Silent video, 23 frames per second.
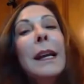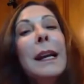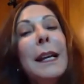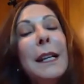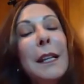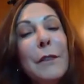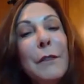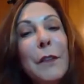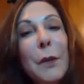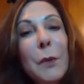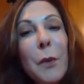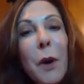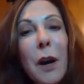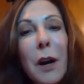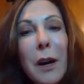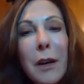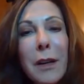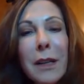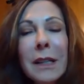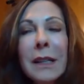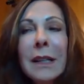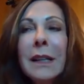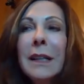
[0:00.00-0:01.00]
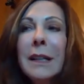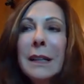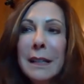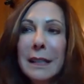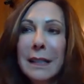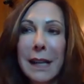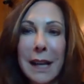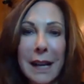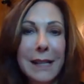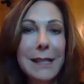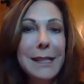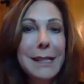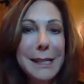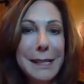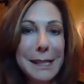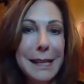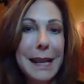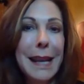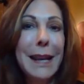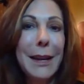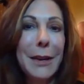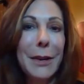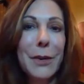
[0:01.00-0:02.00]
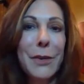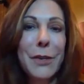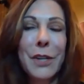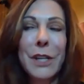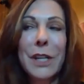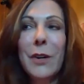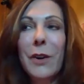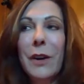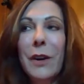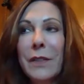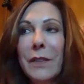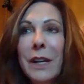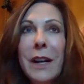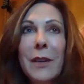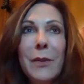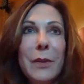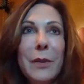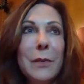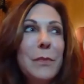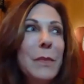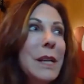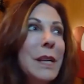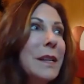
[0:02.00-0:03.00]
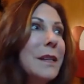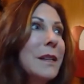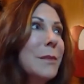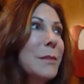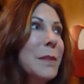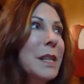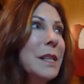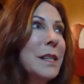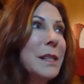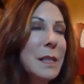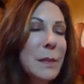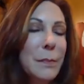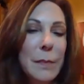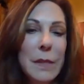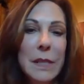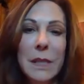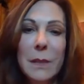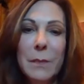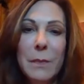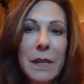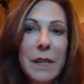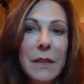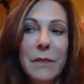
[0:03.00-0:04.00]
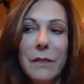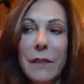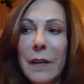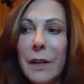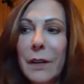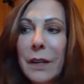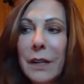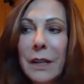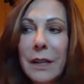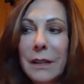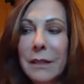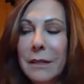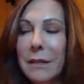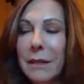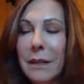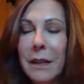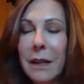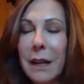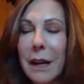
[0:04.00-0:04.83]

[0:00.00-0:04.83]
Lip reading: And if you are kind of scared, you know, I've got to admit, I mean, it's been a very